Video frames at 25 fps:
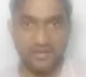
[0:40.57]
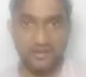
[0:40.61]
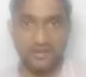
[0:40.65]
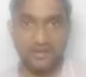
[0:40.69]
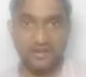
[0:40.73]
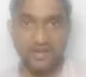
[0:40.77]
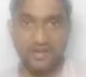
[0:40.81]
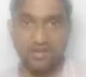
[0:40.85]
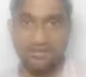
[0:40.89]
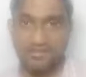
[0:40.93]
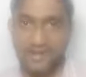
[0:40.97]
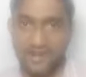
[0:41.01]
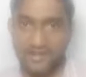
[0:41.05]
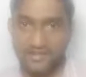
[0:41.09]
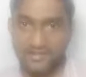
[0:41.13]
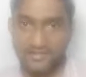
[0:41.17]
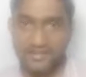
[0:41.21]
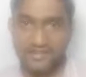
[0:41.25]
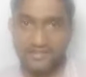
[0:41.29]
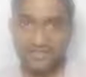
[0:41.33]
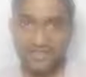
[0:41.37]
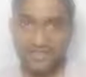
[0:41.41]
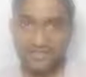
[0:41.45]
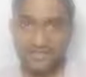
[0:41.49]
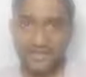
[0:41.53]
Now let us
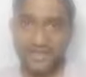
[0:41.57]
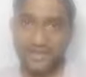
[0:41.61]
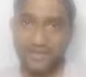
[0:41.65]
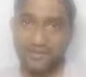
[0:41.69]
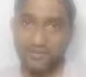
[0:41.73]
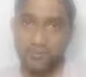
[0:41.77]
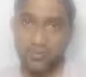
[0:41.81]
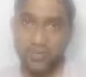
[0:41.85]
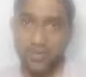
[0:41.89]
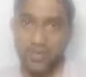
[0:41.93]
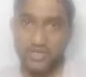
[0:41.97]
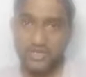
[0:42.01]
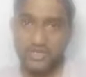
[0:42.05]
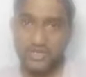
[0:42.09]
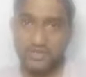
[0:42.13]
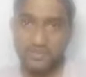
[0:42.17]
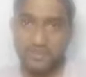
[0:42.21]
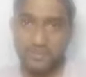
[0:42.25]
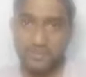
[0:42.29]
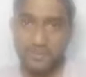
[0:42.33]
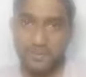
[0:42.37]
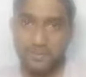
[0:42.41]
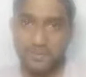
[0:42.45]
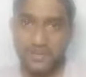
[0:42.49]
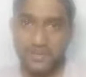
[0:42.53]
discuss what should be
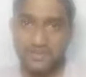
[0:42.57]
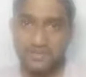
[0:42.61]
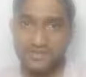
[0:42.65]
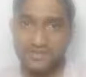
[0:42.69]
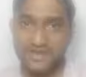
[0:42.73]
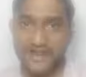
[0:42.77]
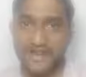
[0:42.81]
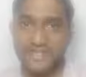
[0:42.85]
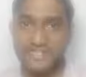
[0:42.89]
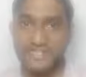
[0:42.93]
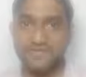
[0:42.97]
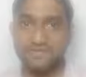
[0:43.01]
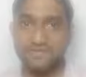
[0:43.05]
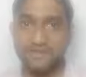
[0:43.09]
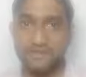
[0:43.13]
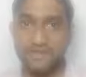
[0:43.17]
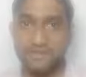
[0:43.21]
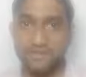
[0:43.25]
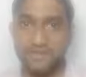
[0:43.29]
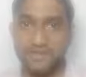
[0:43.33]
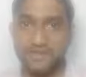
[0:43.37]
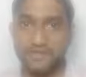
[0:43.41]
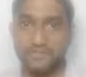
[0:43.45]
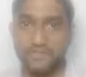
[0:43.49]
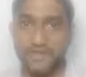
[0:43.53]
a preparation strategy from the
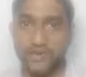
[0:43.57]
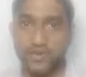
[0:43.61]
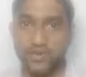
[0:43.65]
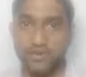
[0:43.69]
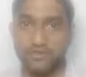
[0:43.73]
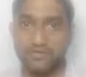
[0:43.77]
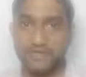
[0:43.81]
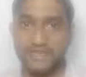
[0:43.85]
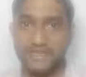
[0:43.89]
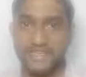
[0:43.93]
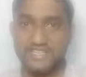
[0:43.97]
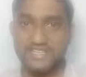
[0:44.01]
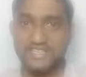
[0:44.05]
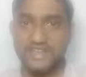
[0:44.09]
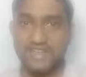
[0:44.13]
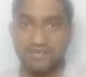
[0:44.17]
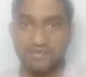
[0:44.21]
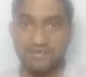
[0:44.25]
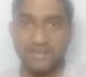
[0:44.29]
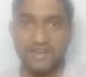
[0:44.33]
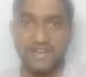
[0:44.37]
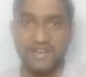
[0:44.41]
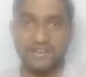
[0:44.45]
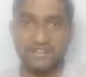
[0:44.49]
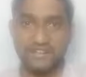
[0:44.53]
perspective of each and
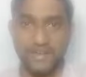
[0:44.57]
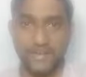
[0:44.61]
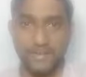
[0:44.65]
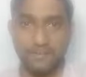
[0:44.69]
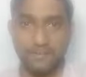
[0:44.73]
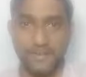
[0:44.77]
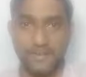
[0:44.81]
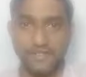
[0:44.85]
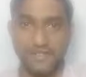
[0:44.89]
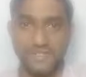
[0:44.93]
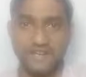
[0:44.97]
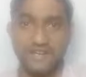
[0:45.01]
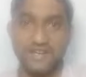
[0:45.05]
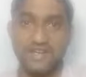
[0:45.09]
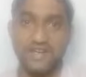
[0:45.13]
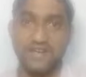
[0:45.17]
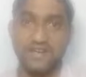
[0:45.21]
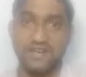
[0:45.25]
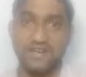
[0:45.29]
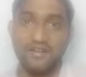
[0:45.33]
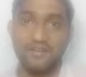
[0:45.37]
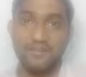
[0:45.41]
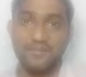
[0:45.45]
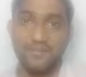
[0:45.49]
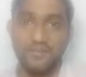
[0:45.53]
every examination
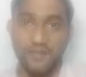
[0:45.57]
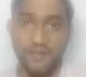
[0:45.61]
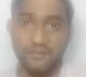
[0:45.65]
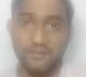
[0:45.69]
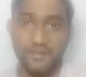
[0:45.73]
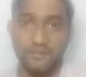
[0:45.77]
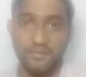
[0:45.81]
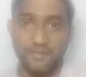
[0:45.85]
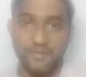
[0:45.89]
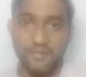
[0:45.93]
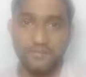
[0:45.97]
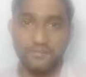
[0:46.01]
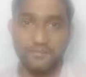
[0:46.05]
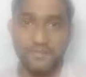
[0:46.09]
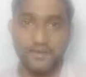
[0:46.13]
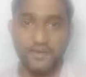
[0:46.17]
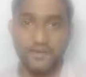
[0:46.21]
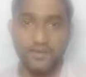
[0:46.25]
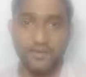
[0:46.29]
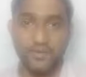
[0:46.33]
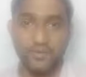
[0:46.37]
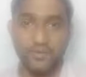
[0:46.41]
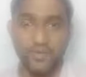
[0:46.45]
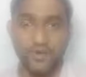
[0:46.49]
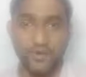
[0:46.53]
from the
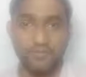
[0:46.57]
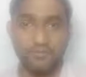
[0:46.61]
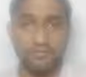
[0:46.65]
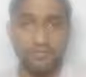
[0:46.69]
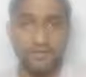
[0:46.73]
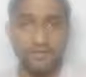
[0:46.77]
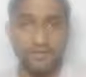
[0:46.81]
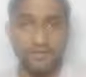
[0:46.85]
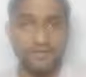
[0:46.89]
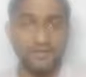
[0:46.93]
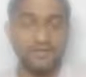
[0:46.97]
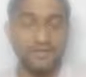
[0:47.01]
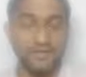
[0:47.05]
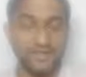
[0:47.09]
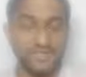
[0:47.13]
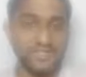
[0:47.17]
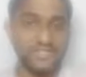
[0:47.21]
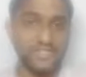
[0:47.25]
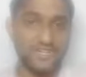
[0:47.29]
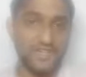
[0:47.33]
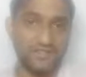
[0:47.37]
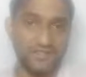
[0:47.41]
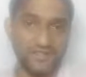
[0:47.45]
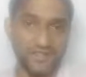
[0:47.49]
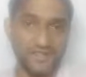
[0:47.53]
perspective of the
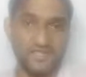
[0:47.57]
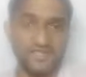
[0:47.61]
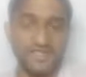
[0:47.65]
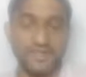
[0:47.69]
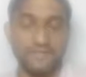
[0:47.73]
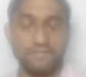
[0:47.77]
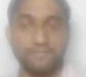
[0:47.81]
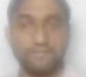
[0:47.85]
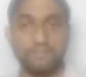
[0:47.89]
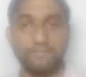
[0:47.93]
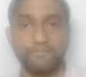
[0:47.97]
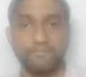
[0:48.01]
GK section.